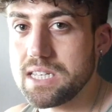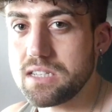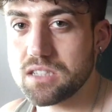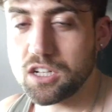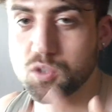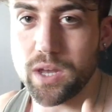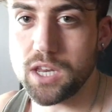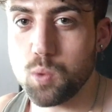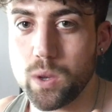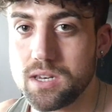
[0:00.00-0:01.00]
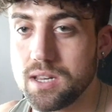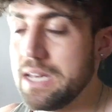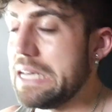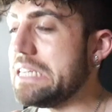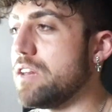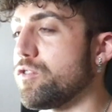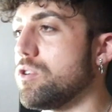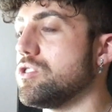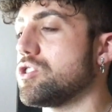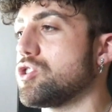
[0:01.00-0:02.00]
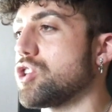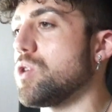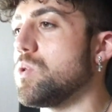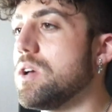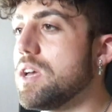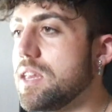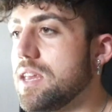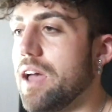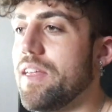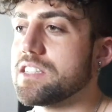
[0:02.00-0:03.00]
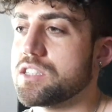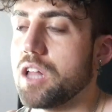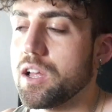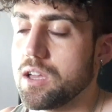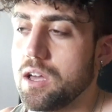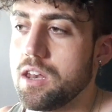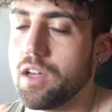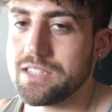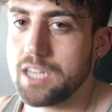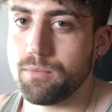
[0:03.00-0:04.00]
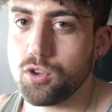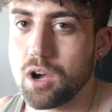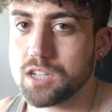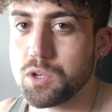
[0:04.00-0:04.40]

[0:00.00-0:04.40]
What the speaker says: It's like 20 quid difference. So yeah, that's like another tip for you guys.